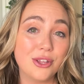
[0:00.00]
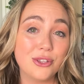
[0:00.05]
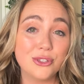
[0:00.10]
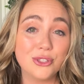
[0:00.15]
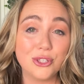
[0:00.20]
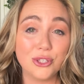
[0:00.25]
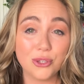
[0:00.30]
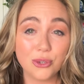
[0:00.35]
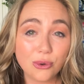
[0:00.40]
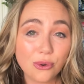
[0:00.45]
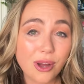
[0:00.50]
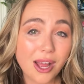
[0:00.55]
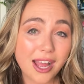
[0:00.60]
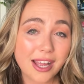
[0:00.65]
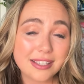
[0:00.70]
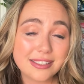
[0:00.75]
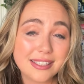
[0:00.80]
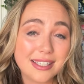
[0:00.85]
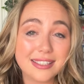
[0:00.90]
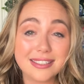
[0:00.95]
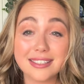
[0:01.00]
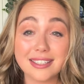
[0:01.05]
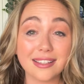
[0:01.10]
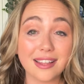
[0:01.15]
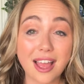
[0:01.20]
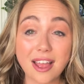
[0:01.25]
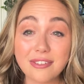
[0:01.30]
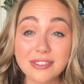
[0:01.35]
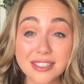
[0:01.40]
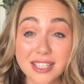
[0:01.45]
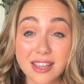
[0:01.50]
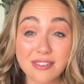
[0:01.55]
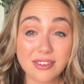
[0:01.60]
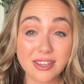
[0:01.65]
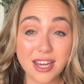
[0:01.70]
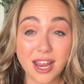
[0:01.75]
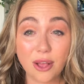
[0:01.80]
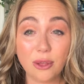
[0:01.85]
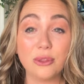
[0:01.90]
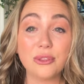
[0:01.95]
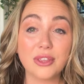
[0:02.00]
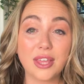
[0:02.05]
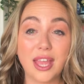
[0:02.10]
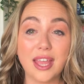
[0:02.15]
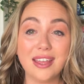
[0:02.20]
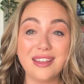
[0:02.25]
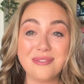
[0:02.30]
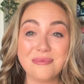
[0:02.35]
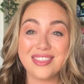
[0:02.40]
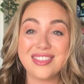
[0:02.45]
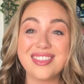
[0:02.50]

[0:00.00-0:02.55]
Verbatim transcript: to your access to life saving healthcare